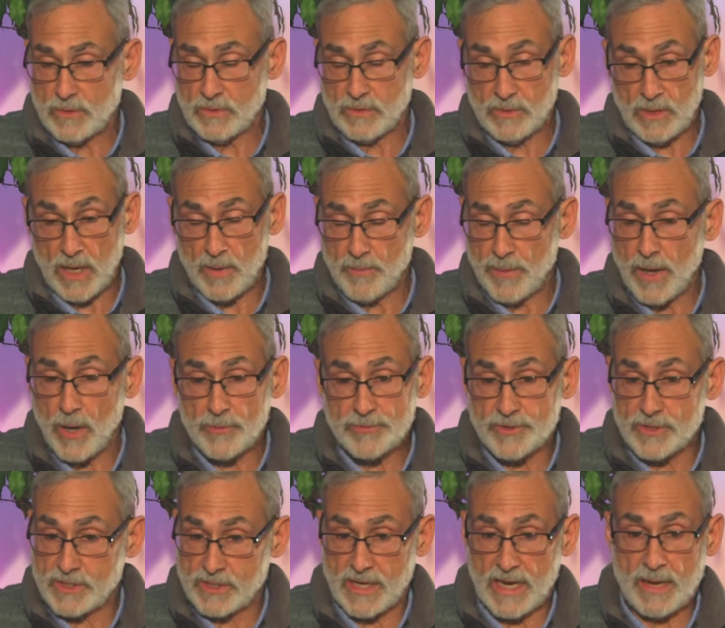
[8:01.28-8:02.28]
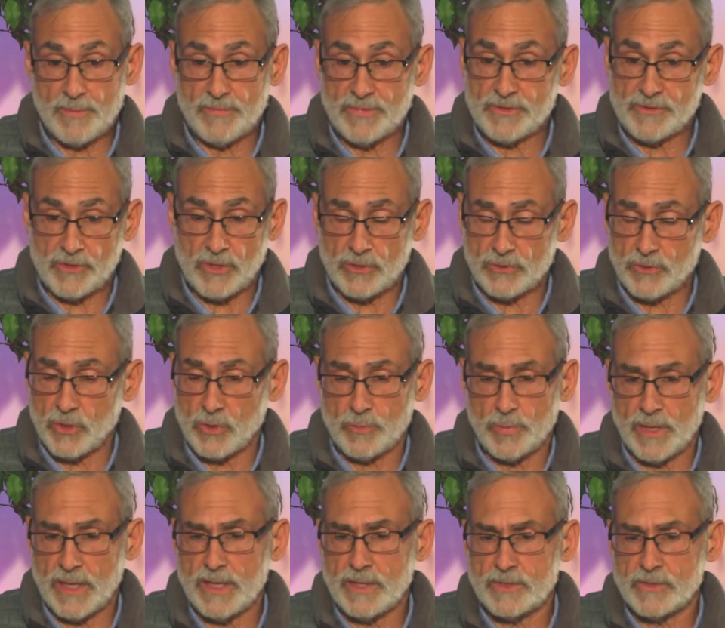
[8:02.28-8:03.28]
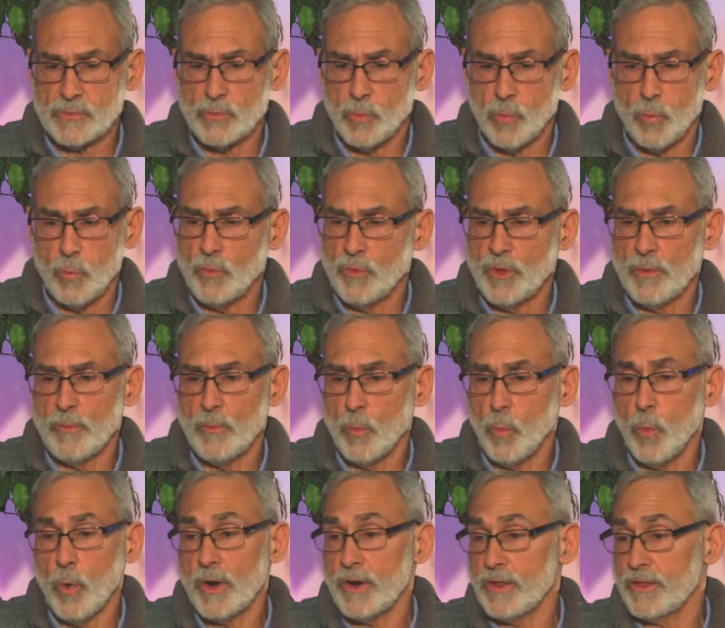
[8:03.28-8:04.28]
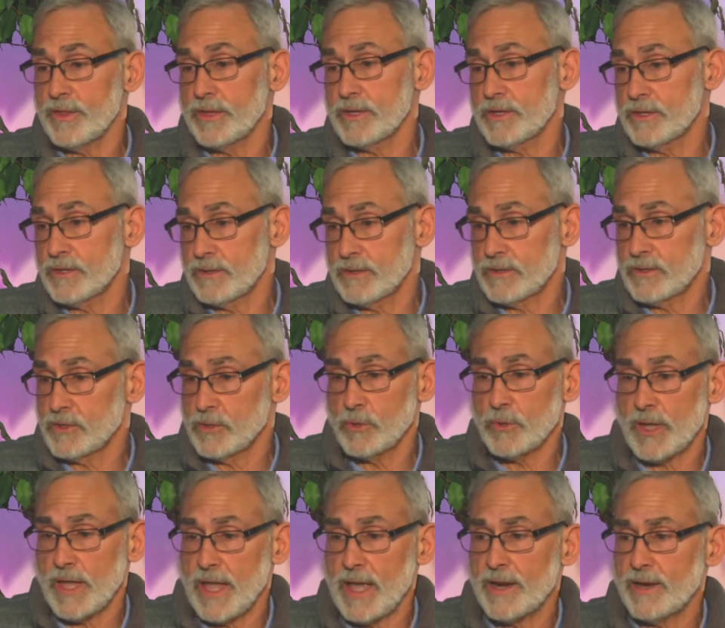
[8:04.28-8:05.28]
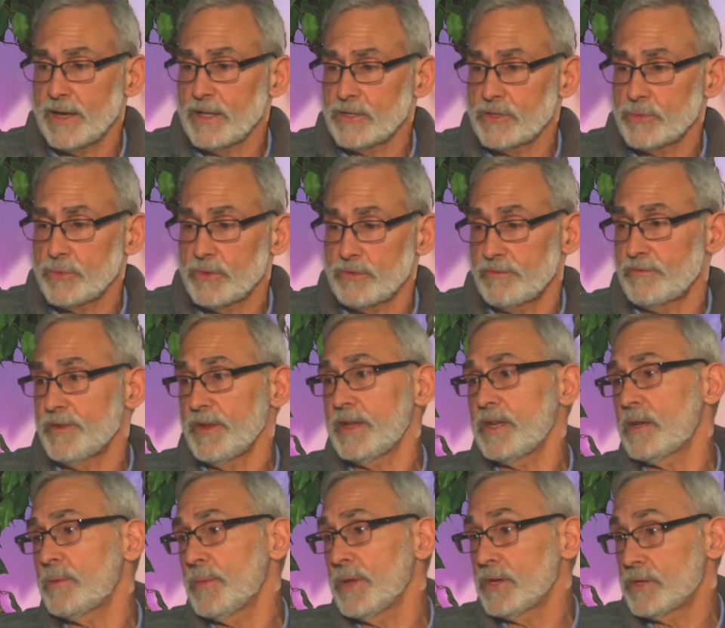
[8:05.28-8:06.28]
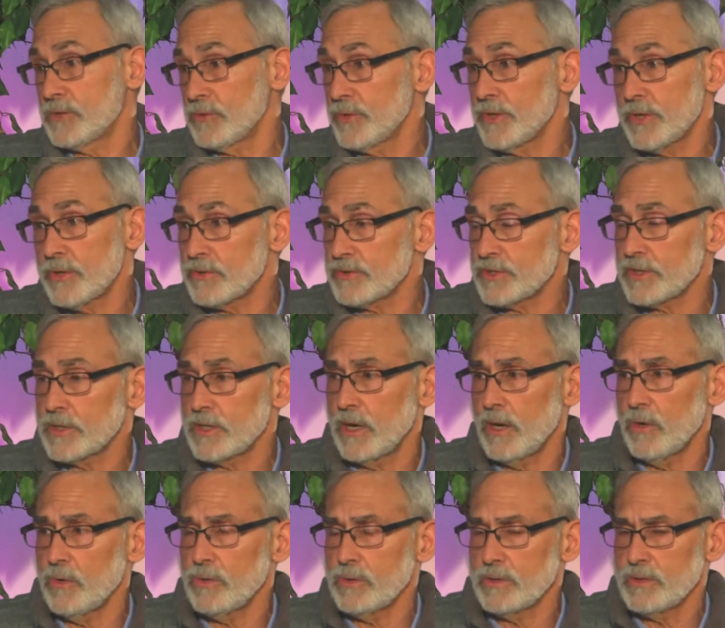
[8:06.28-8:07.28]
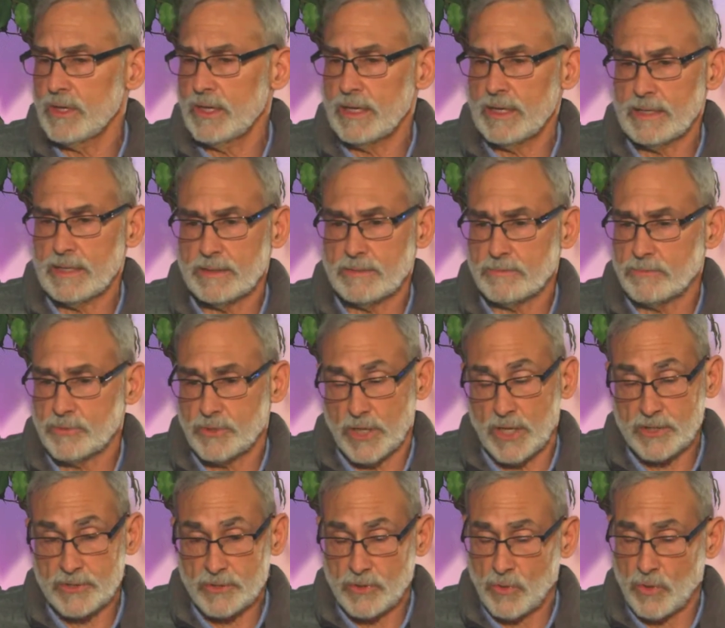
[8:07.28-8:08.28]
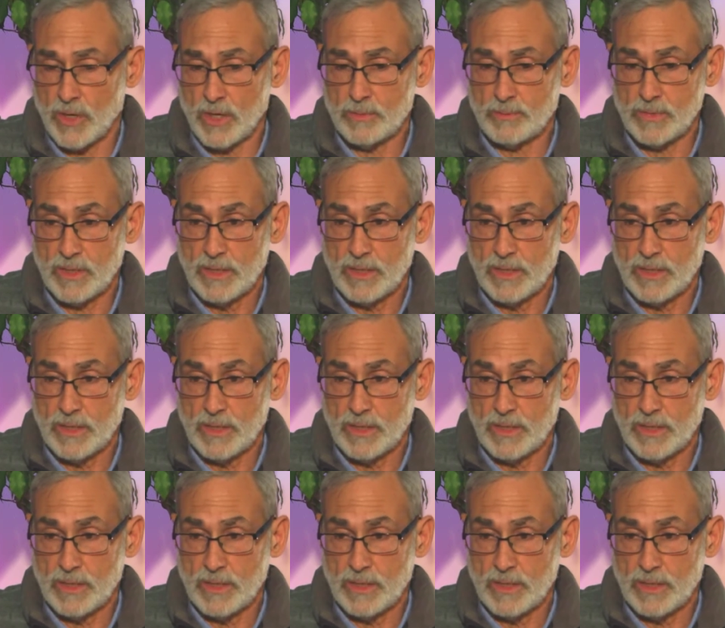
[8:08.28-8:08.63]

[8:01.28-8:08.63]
about the time this all took place, one of the two candidates who defeated me 2 years ago, Josh Gorham,